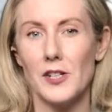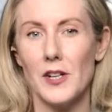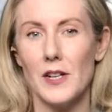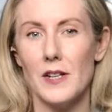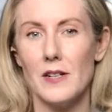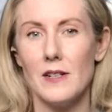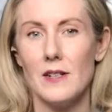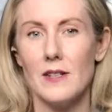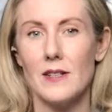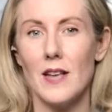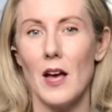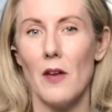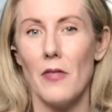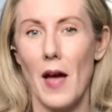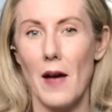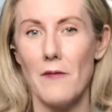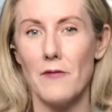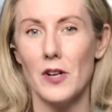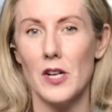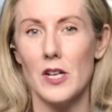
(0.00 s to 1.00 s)
in South
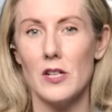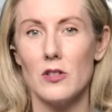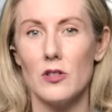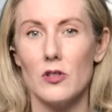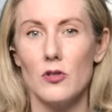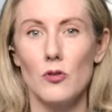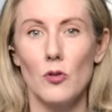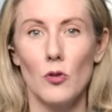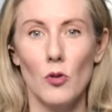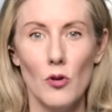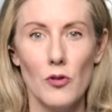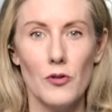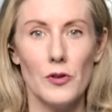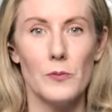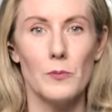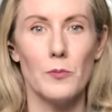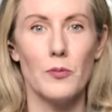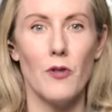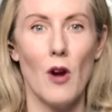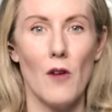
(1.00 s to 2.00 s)
Africa's
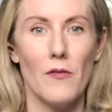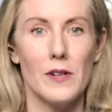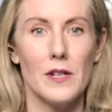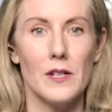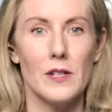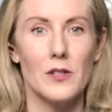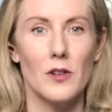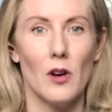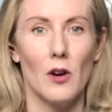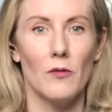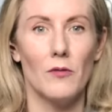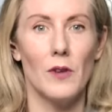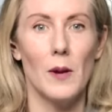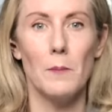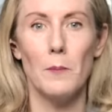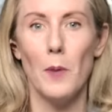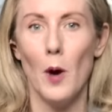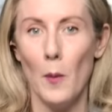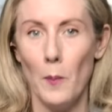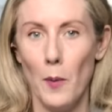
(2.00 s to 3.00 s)
northern province of
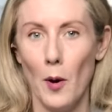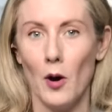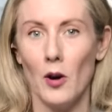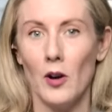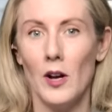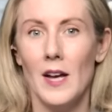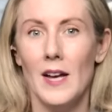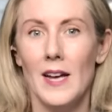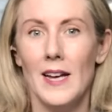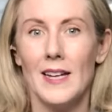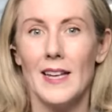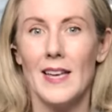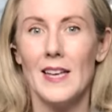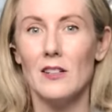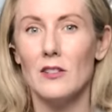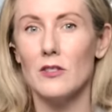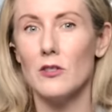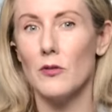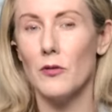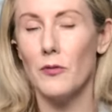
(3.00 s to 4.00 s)
Limpopo
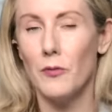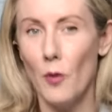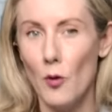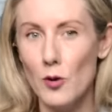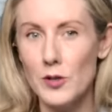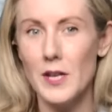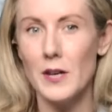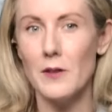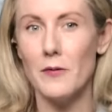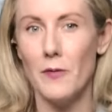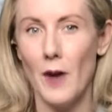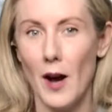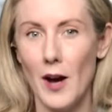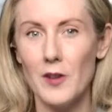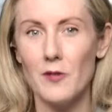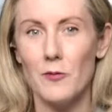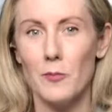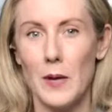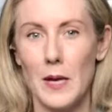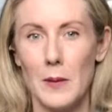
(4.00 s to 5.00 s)
killed
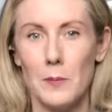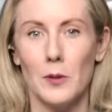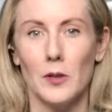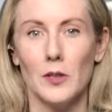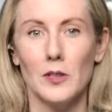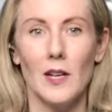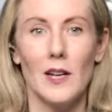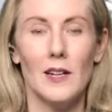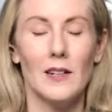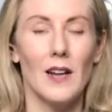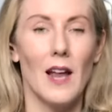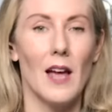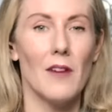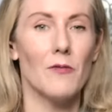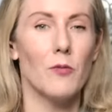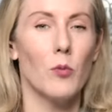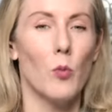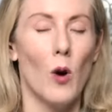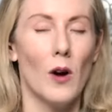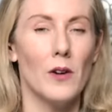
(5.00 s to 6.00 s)
45 people and
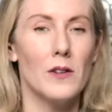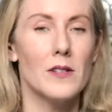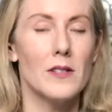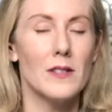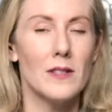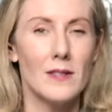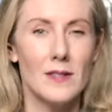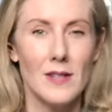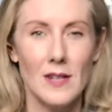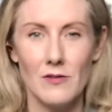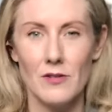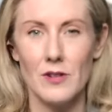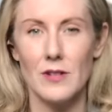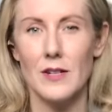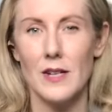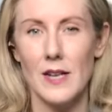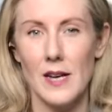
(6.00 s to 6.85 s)
left one seriously